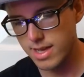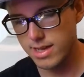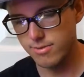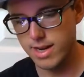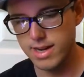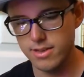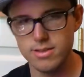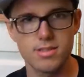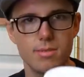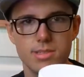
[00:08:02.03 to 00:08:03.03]
And right now
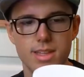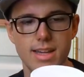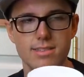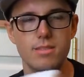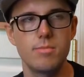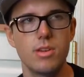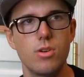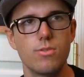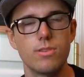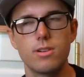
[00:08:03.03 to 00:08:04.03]
this tub has lasted me
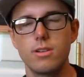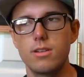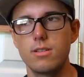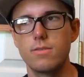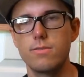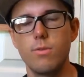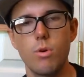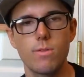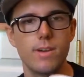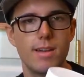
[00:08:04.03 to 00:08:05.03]
over
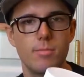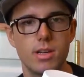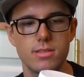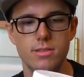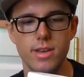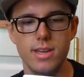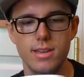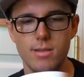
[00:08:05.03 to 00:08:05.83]
4 or 5 months, okay?